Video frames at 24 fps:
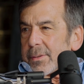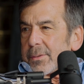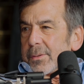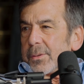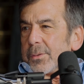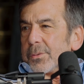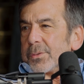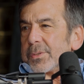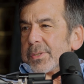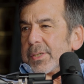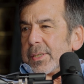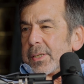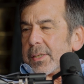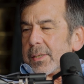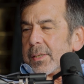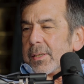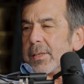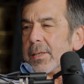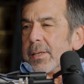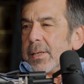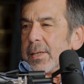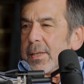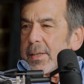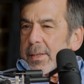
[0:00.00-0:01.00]

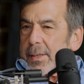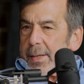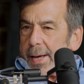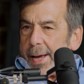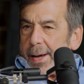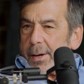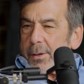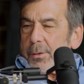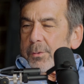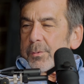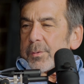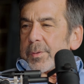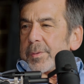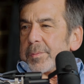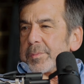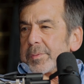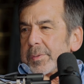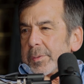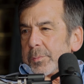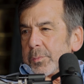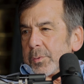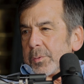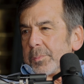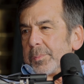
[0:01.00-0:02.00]
using
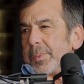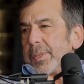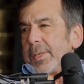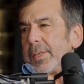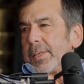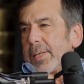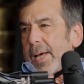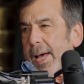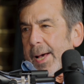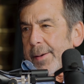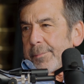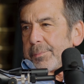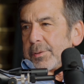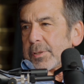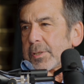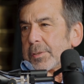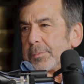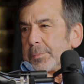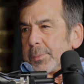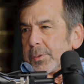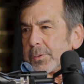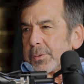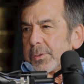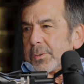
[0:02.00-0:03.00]
algorithms that will be
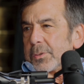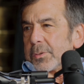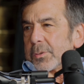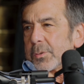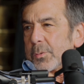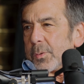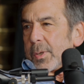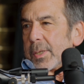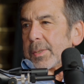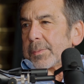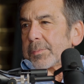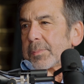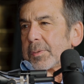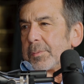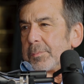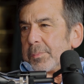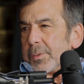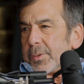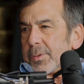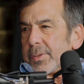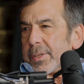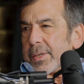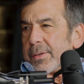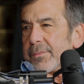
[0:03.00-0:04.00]
applicable to a quantum
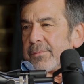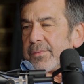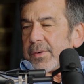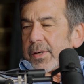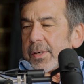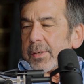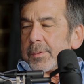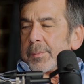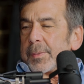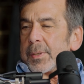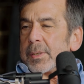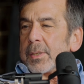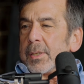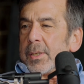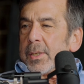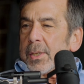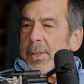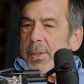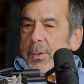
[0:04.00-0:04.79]
computing environment.